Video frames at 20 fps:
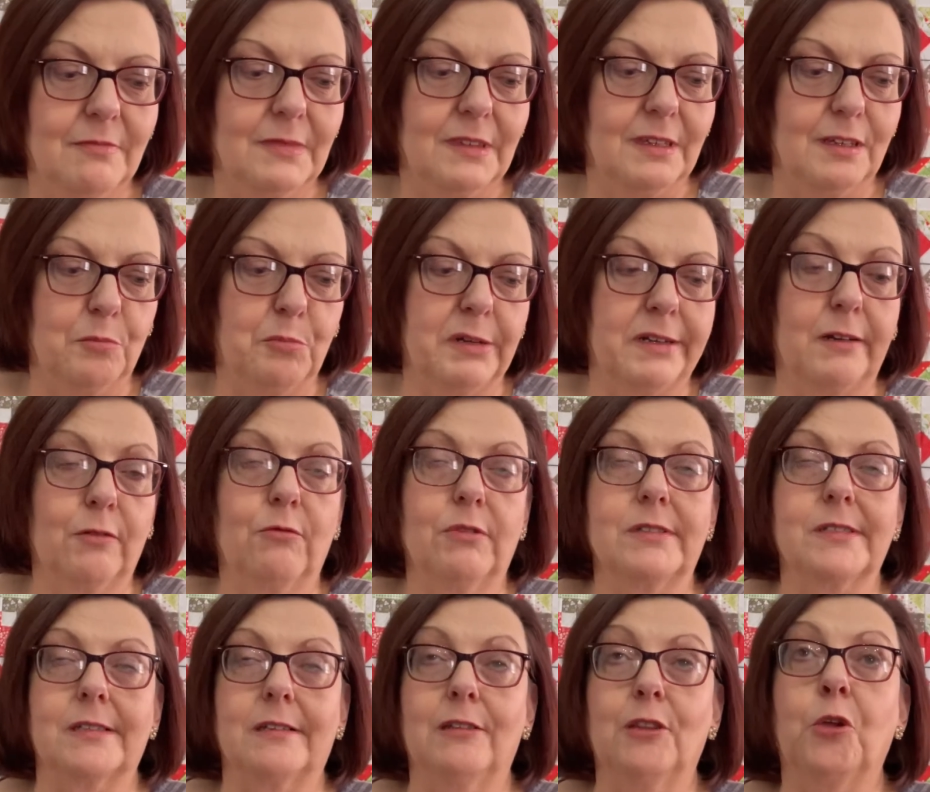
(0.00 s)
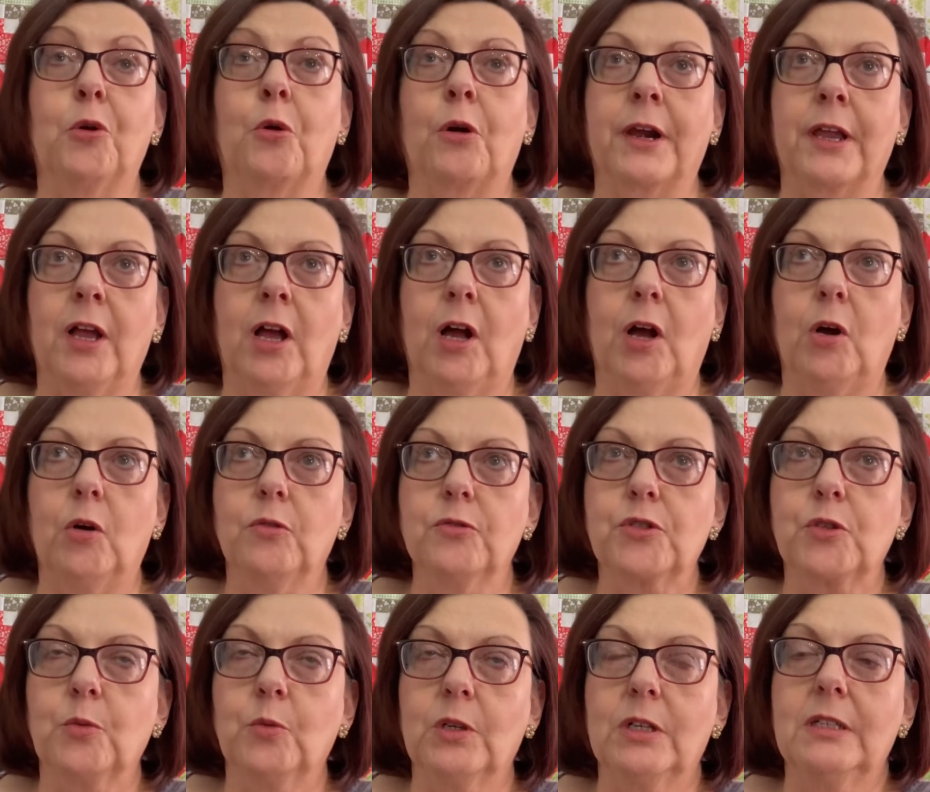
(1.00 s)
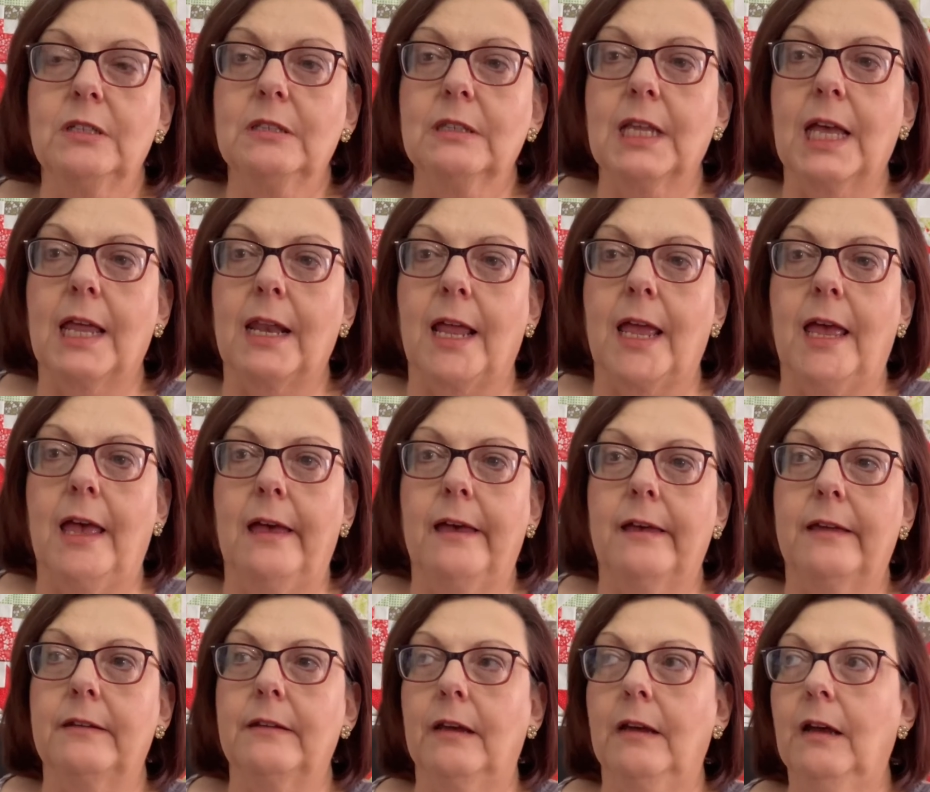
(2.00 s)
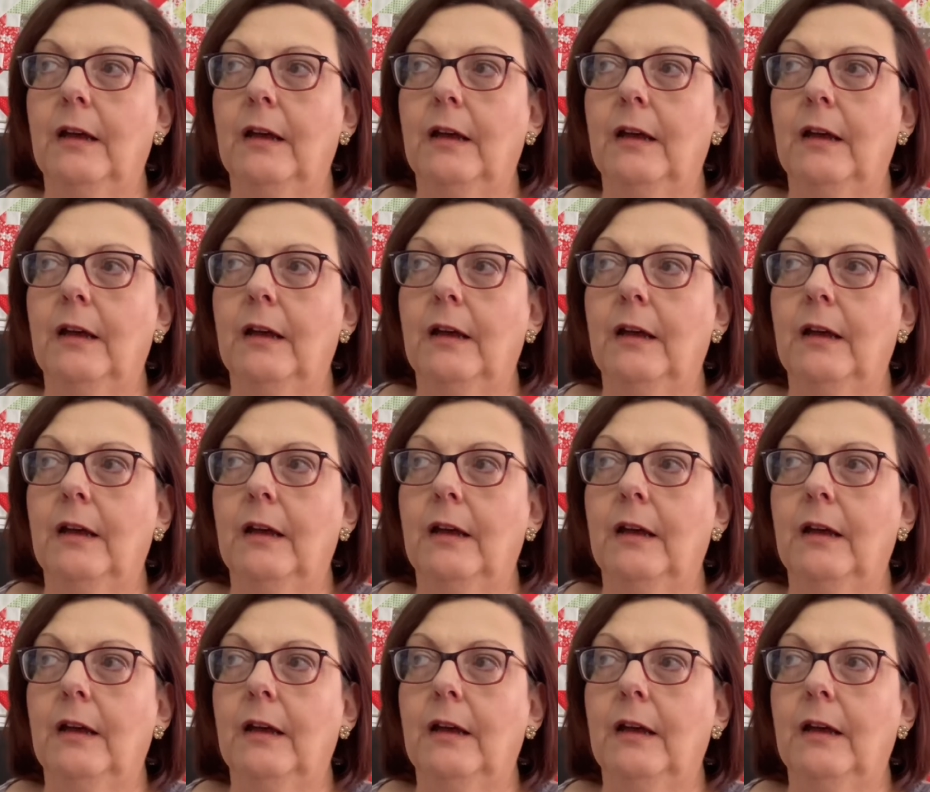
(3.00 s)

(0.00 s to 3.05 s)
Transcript: But it was a Lori Holt one that had